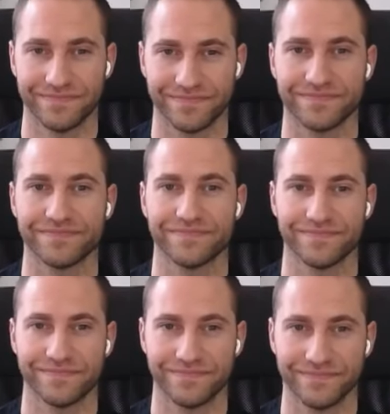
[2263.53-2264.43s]

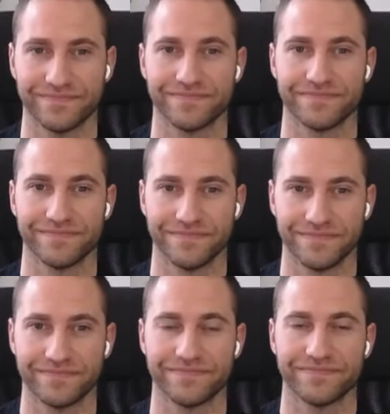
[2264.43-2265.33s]

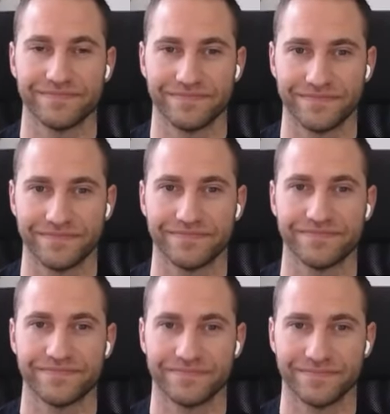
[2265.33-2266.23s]

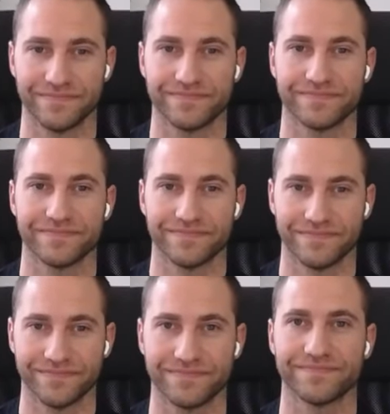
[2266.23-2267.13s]

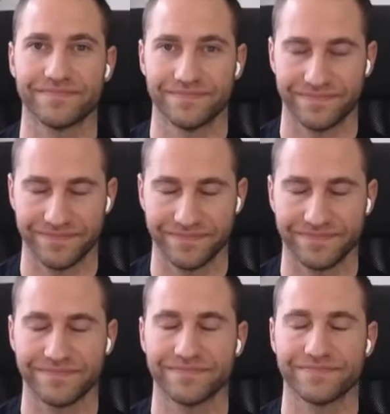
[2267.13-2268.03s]

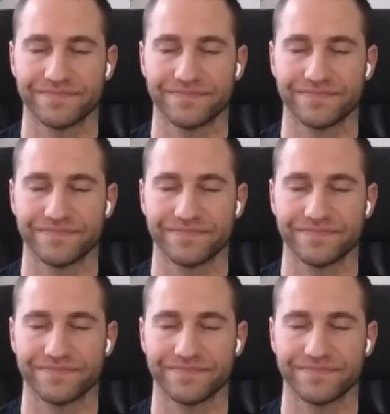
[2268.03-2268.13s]
The person shown says nothing.